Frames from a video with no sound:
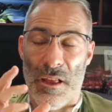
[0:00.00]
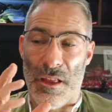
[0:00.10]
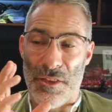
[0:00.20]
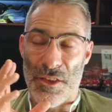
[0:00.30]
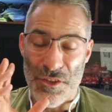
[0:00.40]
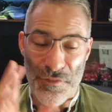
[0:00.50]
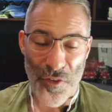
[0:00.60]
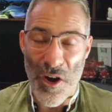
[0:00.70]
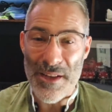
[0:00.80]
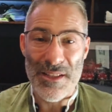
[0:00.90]
The
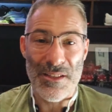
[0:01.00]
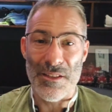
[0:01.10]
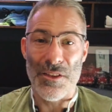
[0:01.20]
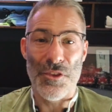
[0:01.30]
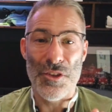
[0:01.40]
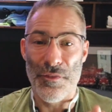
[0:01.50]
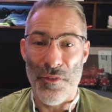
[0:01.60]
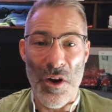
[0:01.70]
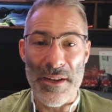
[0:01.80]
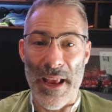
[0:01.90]
divide
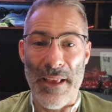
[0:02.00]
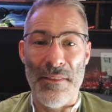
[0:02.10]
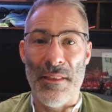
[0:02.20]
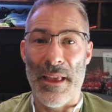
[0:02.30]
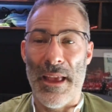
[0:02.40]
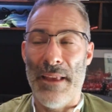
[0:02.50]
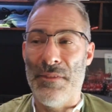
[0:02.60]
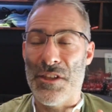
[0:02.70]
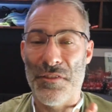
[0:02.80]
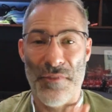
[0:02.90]
in
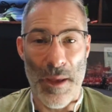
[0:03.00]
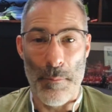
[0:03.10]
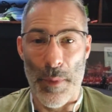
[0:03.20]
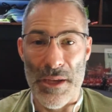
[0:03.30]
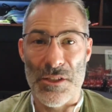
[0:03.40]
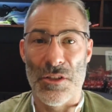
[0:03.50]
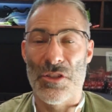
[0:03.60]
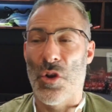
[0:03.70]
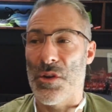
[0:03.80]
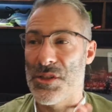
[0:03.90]
this fan base and the
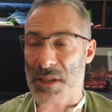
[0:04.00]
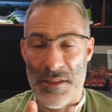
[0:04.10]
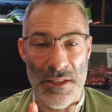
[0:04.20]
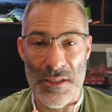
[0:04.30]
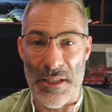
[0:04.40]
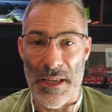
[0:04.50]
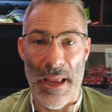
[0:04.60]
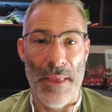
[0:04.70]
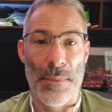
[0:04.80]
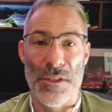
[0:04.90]
toxicity
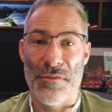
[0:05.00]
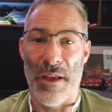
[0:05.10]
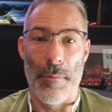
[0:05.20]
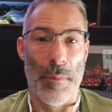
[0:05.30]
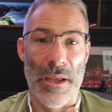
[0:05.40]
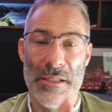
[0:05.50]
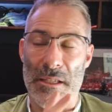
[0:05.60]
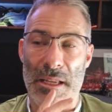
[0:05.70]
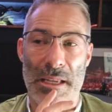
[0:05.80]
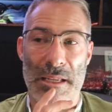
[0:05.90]
in this fan base
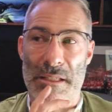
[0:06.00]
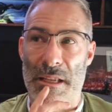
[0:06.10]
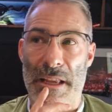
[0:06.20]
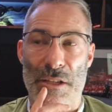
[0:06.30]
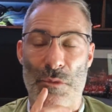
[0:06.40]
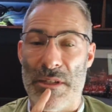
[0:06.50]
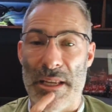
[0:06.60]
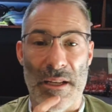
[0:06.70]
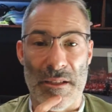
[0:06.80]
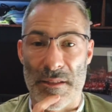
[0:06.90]
is
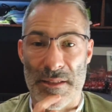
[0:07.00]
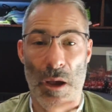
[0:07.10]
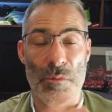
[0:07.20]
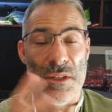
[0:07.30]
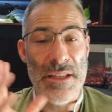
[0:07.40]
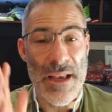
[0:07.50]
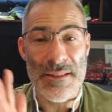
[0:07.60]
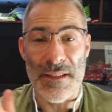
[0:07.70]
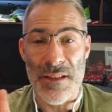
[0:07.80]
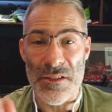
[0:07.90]
ridiculous at times. And yes,
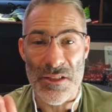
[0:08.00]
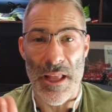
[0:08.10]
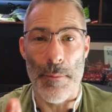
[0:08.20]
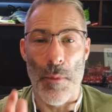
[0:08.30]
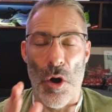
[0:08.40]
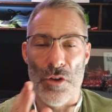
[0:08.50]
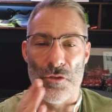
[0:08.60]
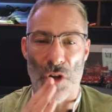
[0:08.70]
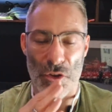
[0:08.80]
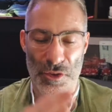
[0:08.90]
that does stem,
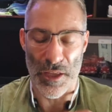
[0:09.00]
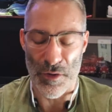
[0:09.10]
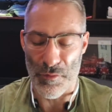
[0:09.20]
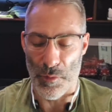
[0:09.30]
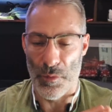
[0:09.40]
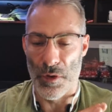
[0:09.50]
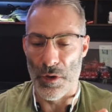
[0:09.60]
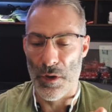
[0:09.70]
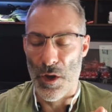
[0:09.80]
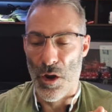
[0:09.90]
I think, from
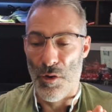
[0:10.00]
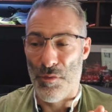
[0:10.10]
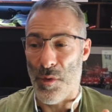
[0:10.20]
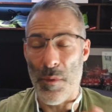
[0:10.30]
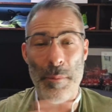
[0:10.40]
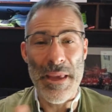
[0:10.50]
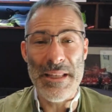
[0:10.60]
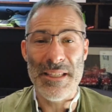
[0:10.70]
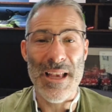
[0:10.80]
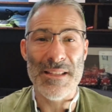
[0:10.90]
the
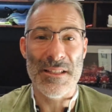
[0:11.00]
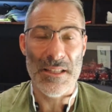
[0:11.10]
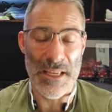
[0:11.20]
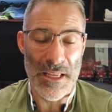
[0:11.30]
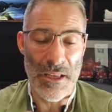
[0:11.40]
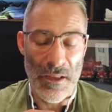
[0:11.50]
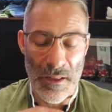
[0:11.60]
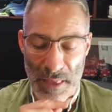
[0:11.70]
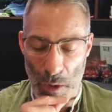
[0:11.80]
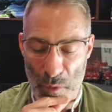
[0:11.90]
PTSD
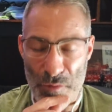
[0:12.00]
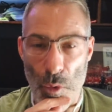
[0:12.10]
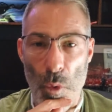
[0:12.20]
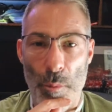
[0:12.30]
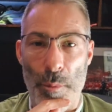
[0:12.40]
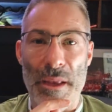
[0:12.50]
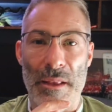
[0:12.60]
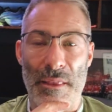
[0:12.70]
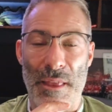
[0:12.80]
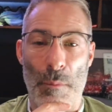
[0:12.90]
that we've
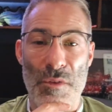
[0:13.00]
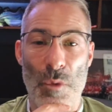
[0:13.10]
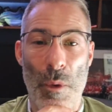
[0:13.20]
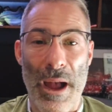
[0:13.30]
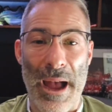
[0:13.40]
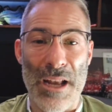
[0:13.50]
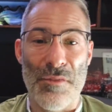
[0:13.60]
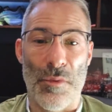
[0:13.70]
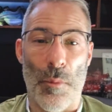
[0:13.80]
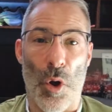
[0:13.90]
all had
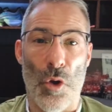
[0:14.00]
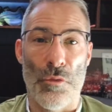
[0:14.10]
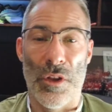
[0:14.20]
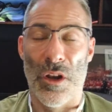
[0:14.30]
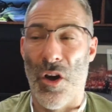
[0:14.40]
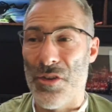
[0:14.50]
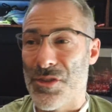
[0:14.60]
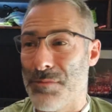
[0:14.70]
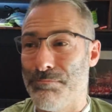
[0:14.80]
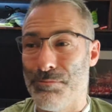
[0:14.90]
from over the last